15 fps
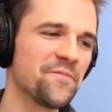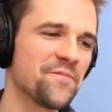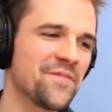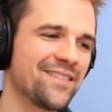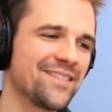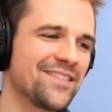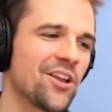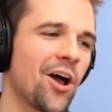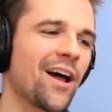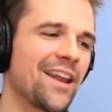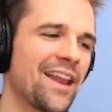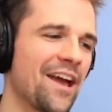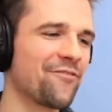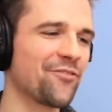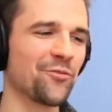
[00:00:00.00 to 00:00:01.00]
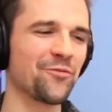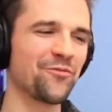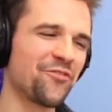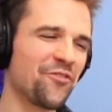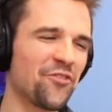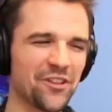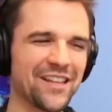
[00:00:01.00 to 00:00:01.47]
not ever
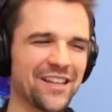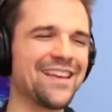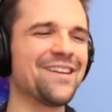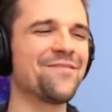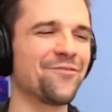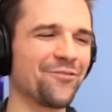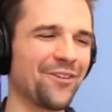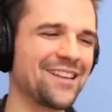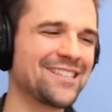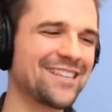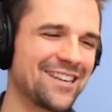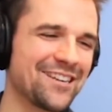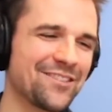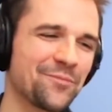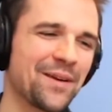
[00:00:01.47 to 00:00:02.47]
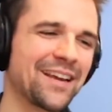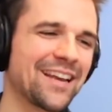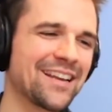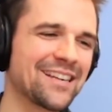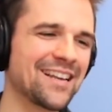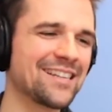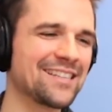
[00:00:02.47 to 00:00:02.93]
fully resonant or making
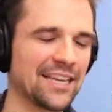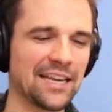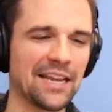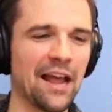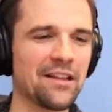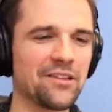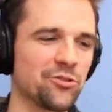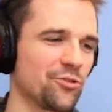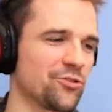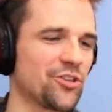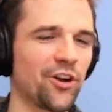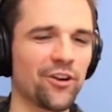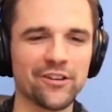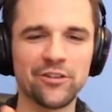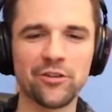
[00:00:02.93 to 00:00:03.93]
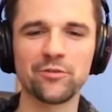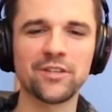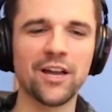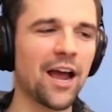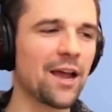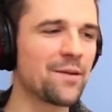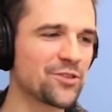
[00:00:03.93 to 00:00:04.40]
sense. Like, do you start a new
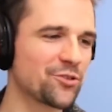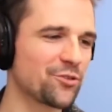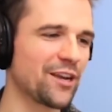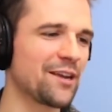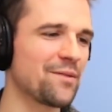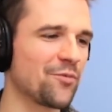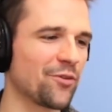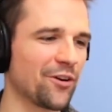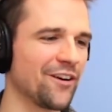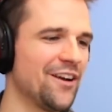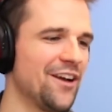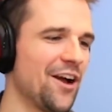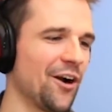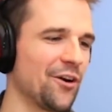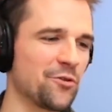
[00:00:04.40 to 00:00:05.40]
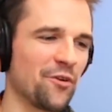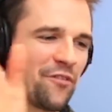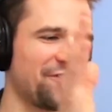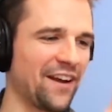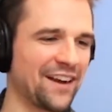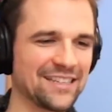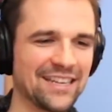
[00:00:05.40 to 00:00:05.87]
time stream, or are you
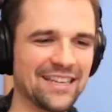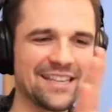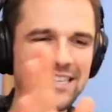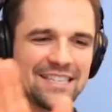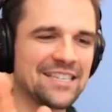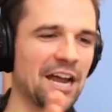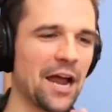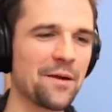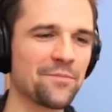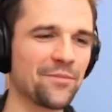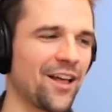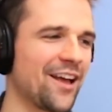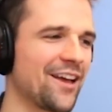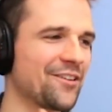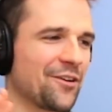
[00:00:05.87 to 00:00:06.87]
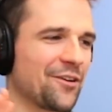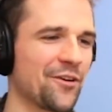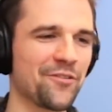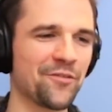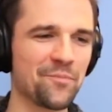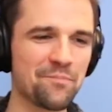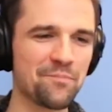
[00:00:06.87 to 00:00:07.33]
affecting this timeline, or are
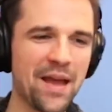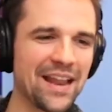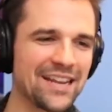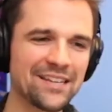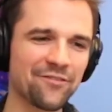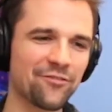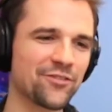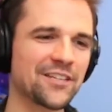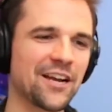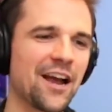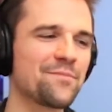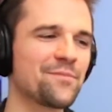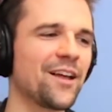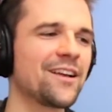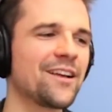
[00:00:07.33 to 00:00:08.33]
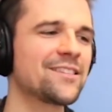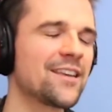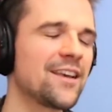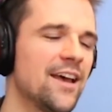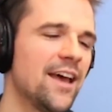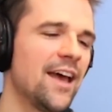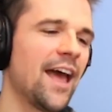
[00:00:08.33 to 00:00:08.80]
there many different timelines?
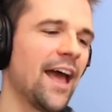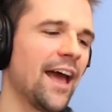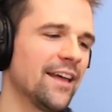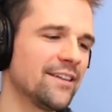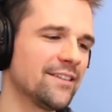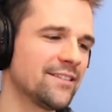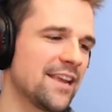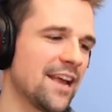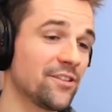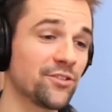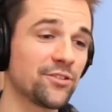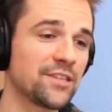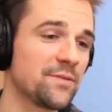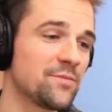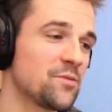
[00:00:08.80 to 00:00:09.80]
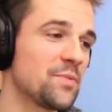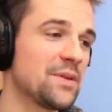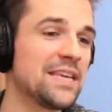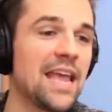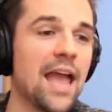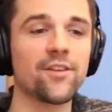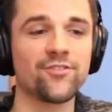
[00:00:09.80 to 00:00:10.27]
And the answer seems to be
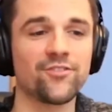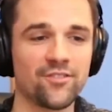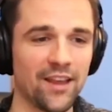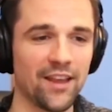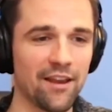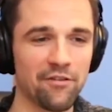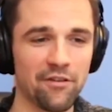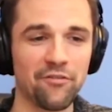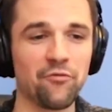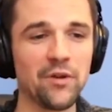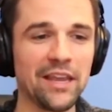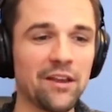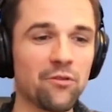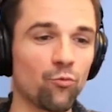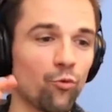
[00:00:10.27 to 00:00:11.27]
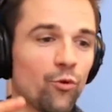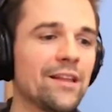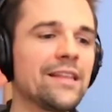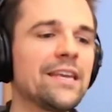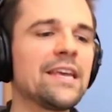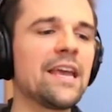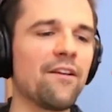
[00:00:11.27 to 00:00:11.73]
yes. And if we
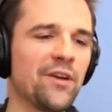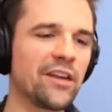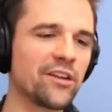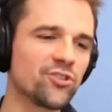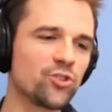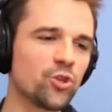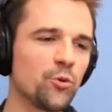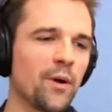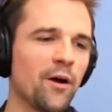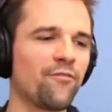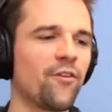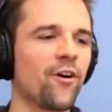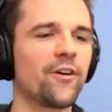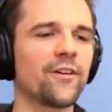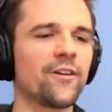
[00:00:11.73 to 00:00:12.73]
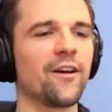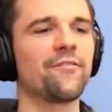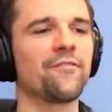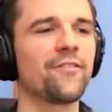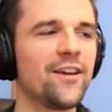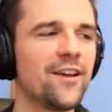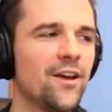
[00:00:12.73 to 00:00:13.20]
could zoom out far enough
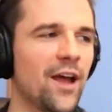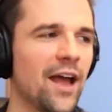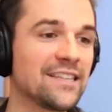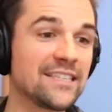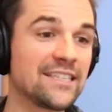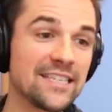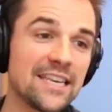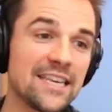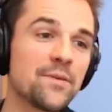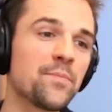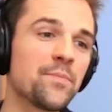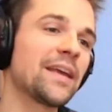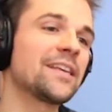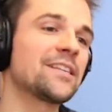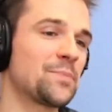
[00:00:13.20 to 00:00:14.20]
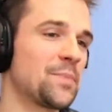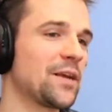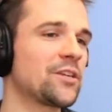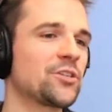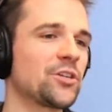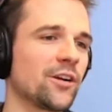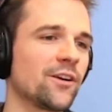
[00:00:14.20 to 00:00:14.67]
and see the biggest
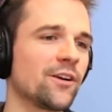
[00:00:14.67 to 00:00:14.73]
picture,